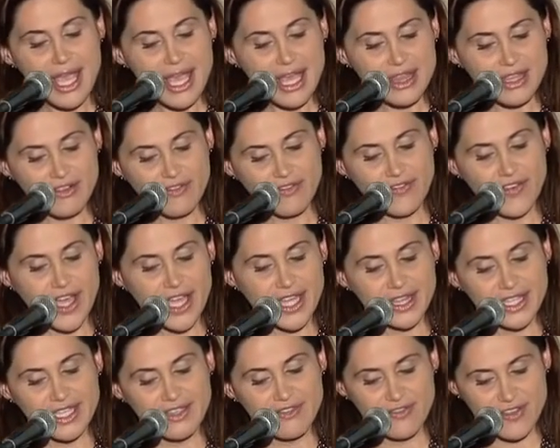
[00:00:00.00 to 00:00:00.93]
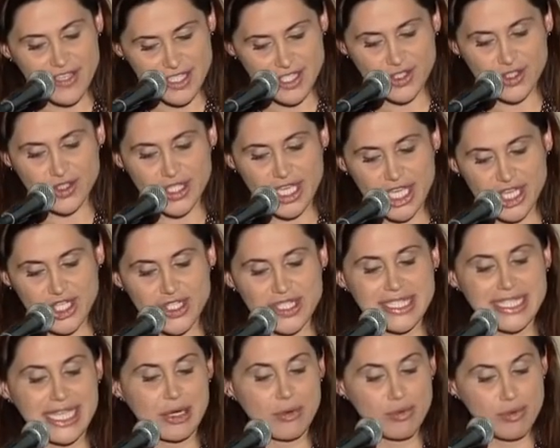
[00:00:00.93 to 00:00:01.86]
And then finally, physical
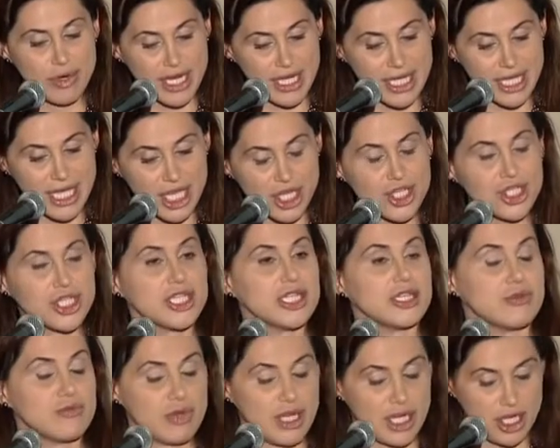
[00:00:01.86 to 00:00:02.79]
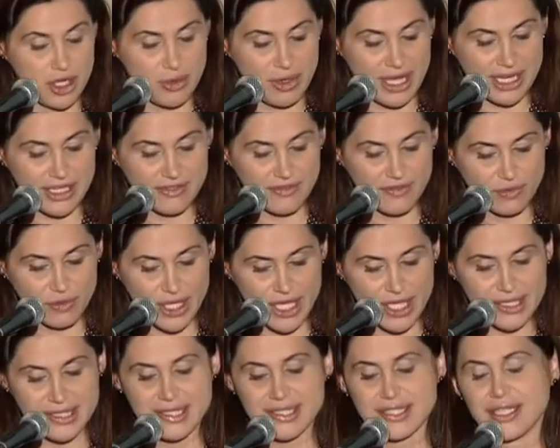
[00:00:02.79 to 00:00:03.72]
agents like radiation and radioactive
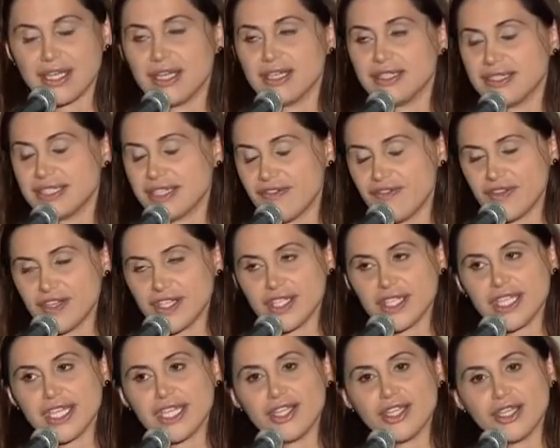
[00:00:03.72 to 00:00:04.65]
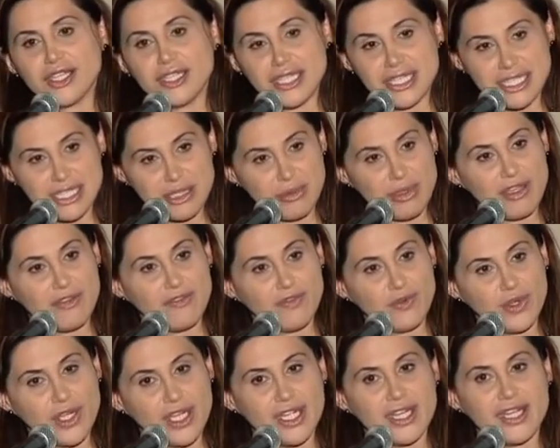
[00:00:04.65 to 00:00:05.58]
waste uh, definitely need to be
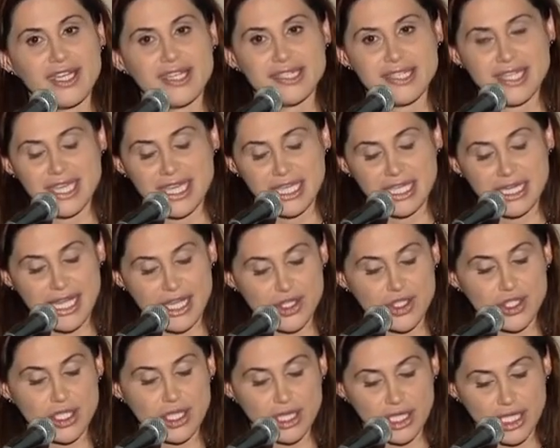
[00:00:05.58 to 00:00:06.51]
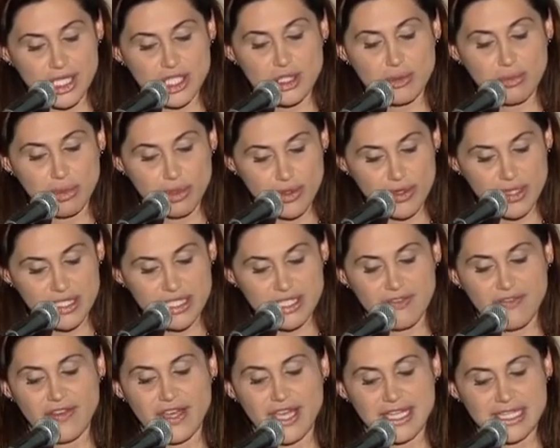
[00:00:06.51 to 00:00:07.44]
avoided as they can actually lead to birth
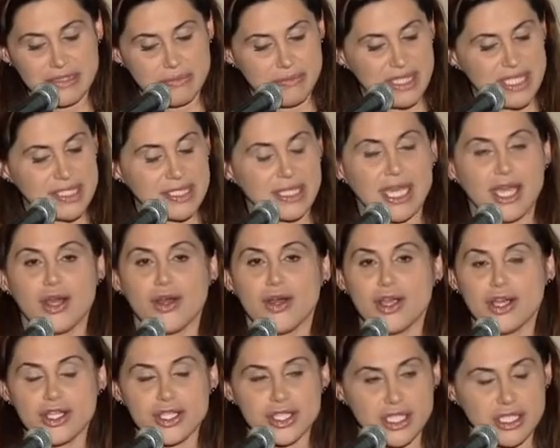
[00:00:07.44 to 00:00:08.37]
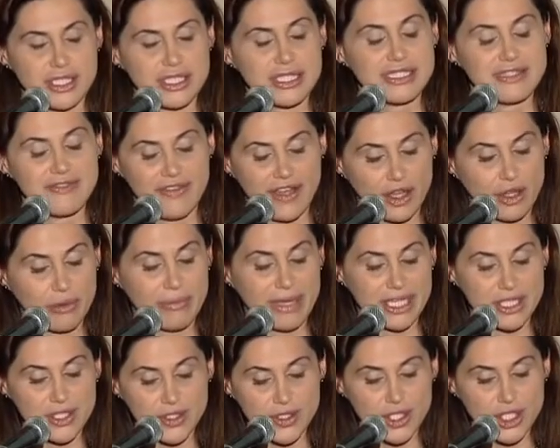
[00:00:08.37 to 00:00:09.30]
defects, miscarriage, and
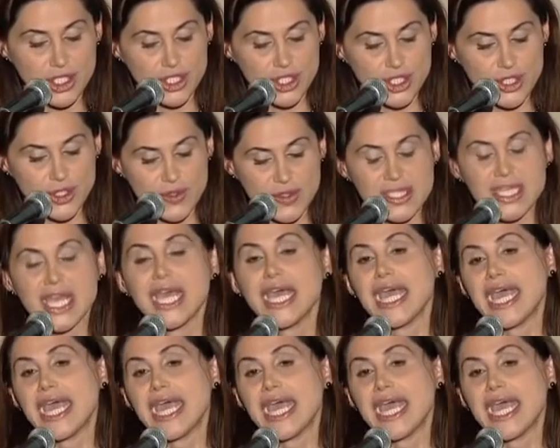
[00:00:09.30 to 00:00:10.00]
developmental issues.